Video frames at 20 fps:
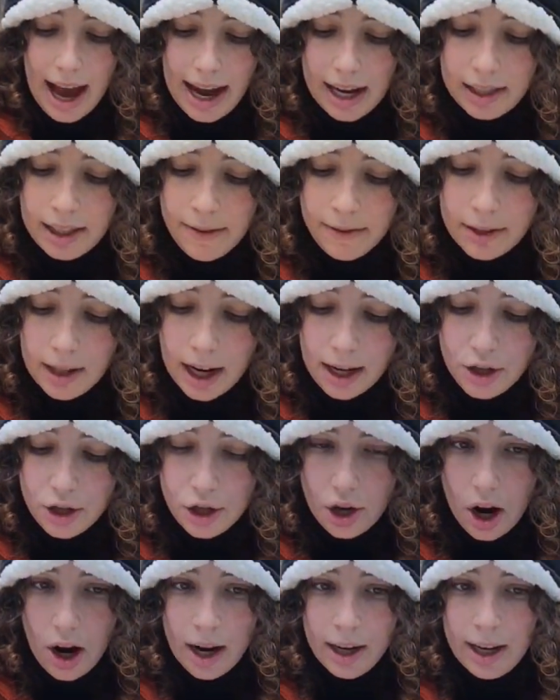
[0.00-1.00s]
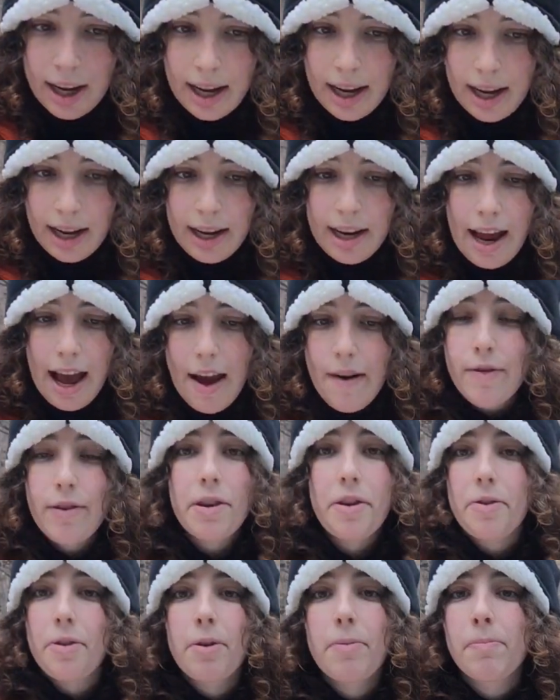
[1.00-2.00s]
As I've touched on in every
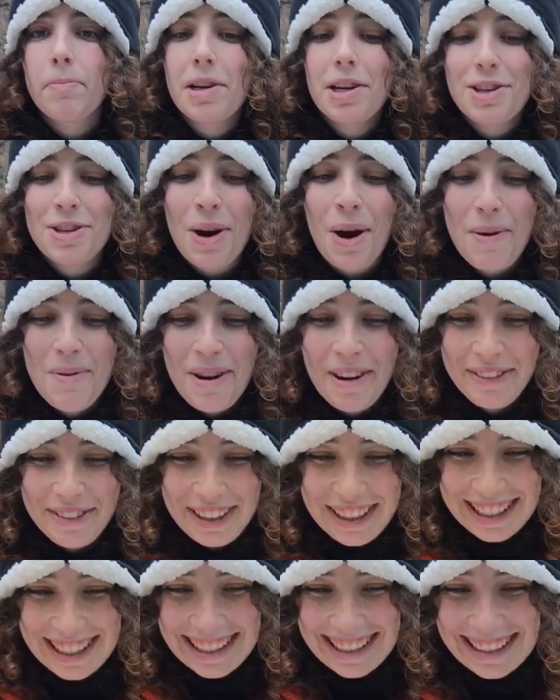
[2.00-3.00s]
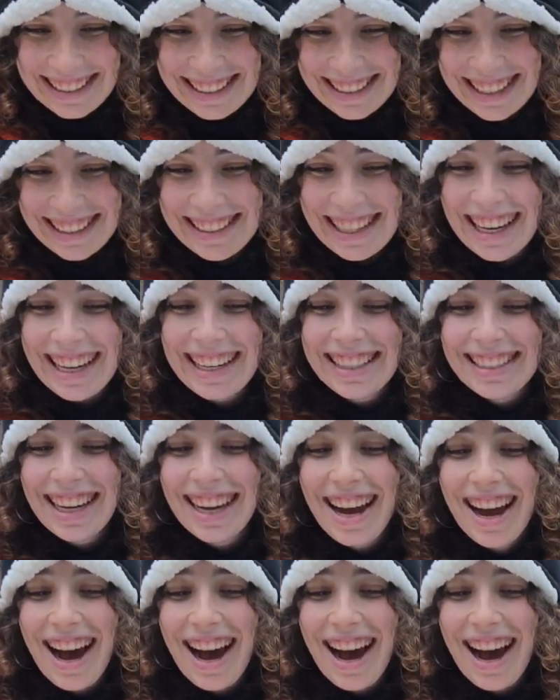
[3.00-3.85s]
other Peachtober video to date,